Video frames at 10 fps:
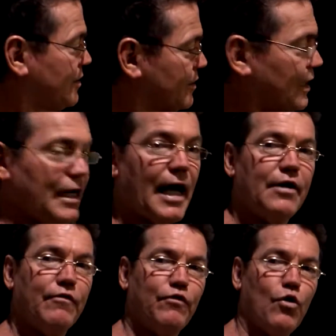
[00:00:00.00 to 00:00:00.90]
The
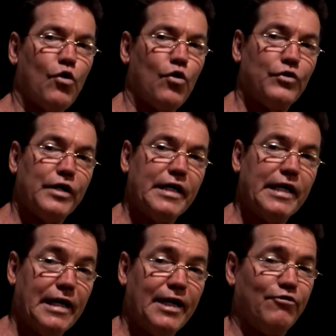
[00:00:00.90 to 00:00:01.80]
Latin for the
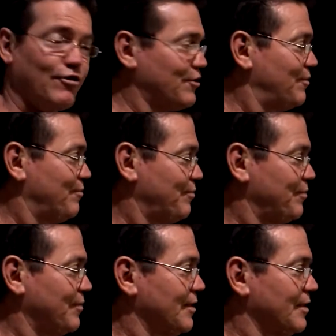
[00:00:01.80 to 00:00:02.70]
illiterate,
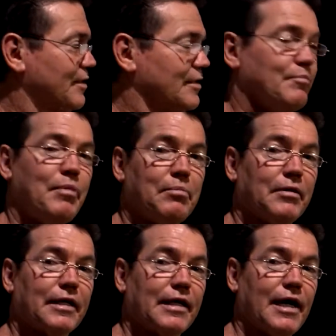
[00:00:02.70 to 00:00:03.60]

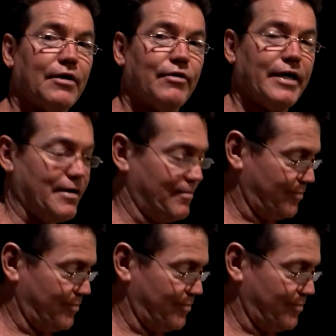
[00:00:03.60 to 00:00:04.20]
people that can't read.